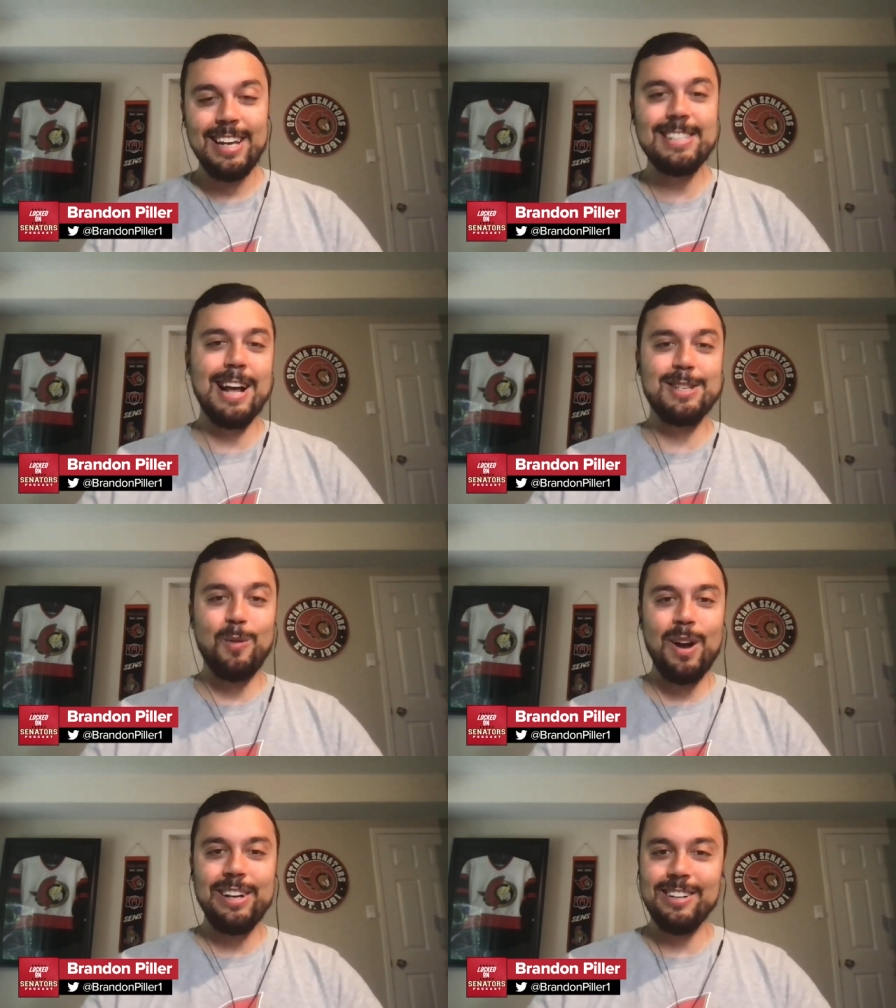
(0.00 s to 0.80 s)
he signs a
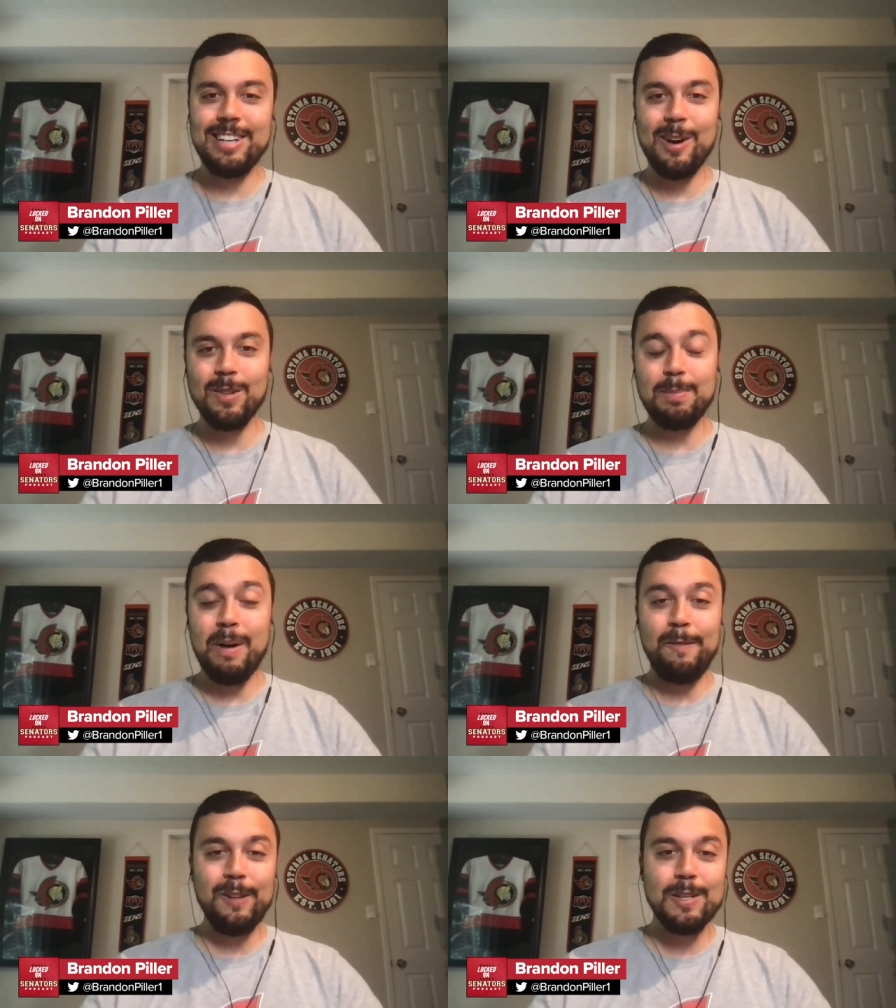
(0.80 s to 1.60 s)
one-year deal with the
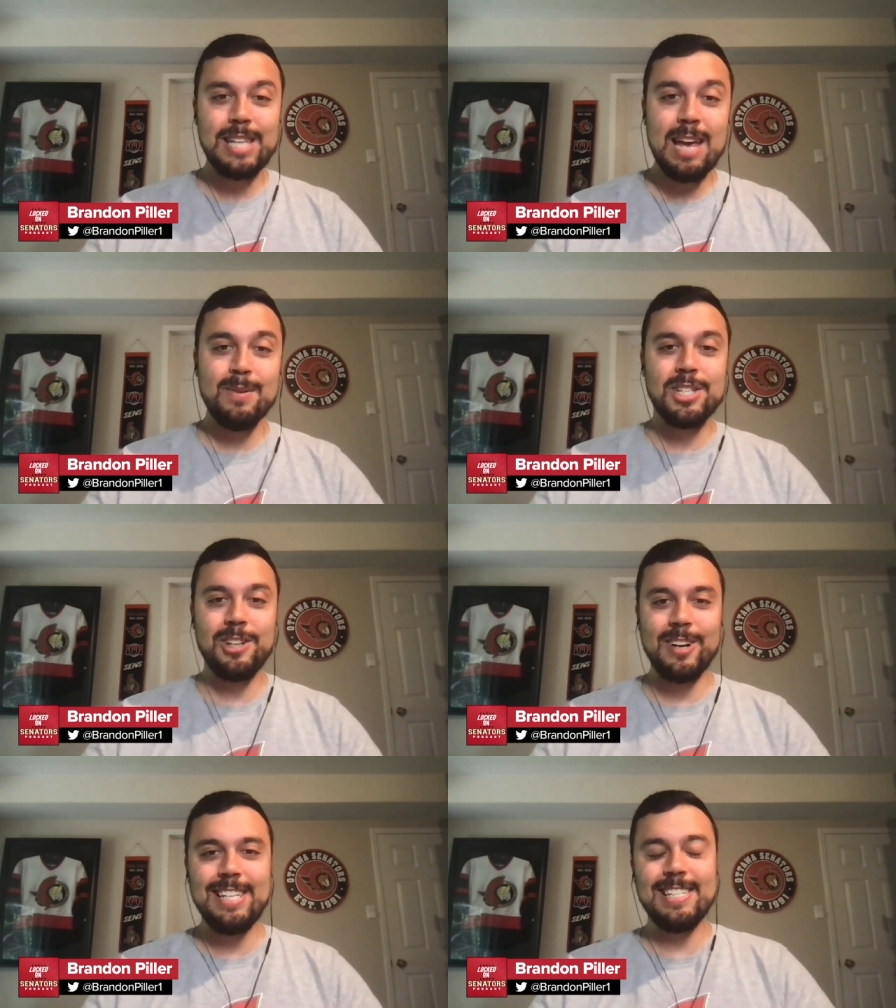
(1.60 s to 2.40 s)
Buffalo Sabres,
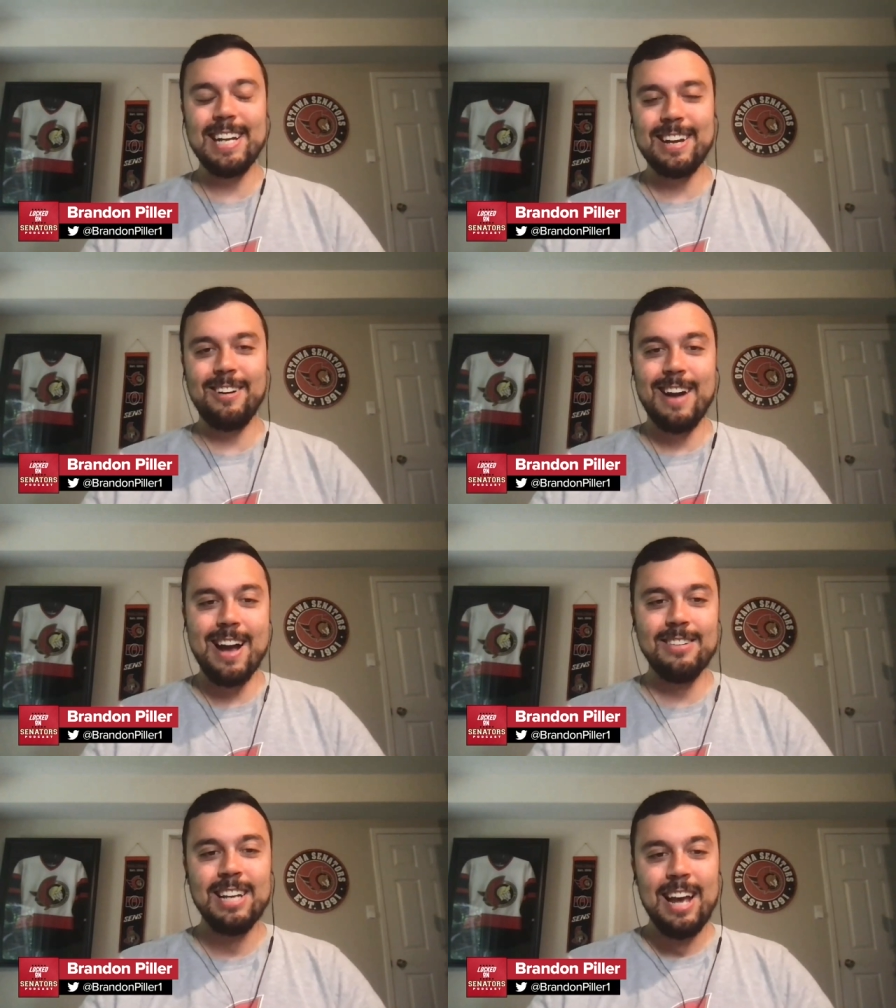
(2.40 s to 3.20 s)
so he's sticking
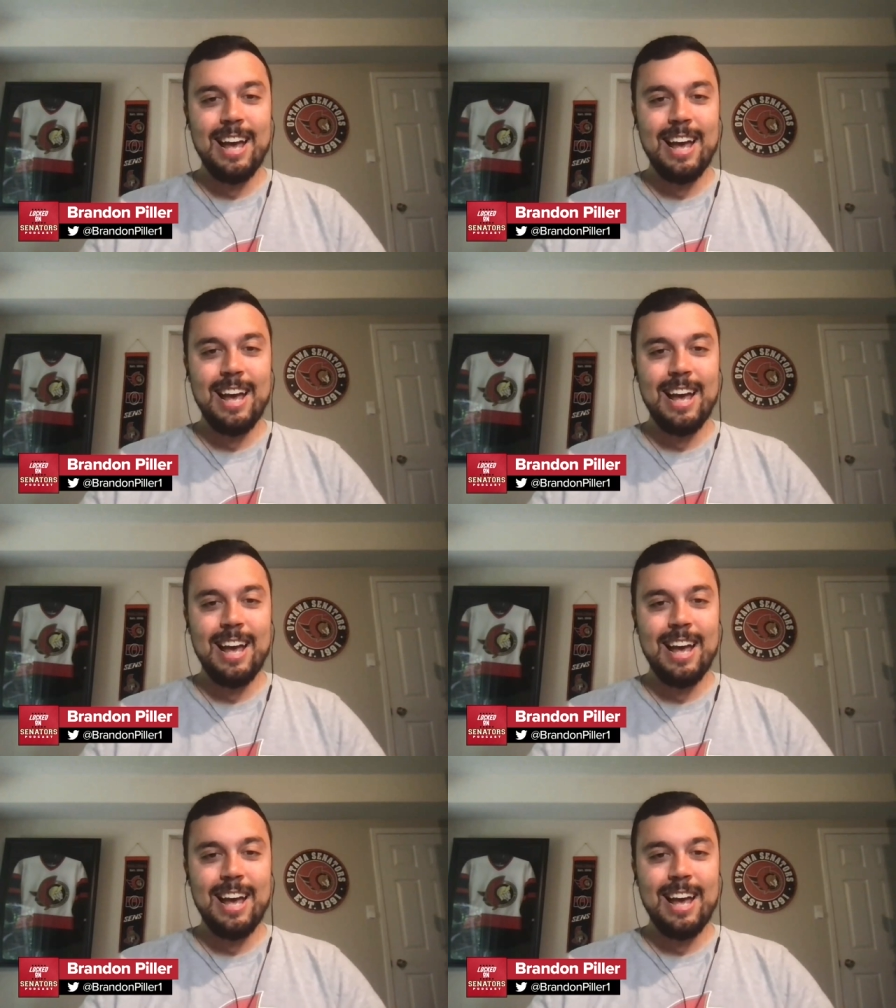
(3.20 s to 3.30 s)
around.